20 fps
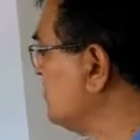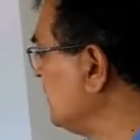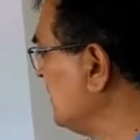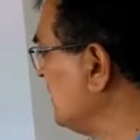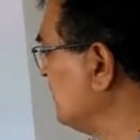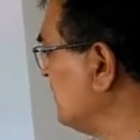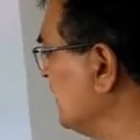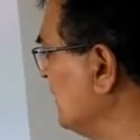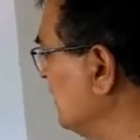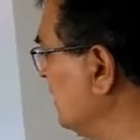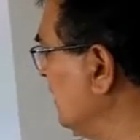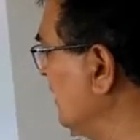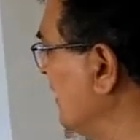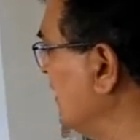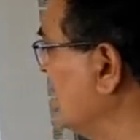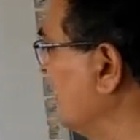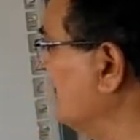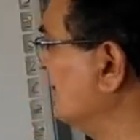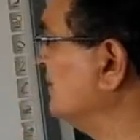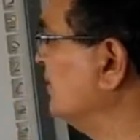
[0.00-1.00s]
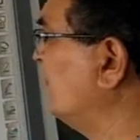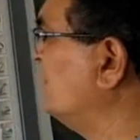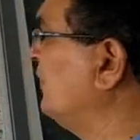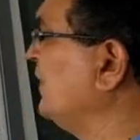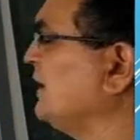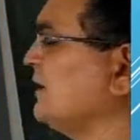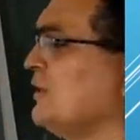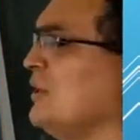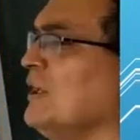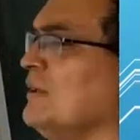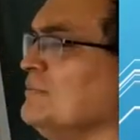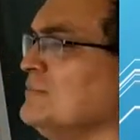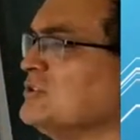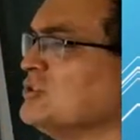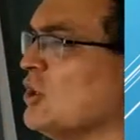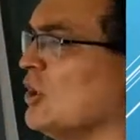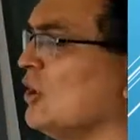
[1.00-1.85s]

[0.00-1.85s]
people are the victims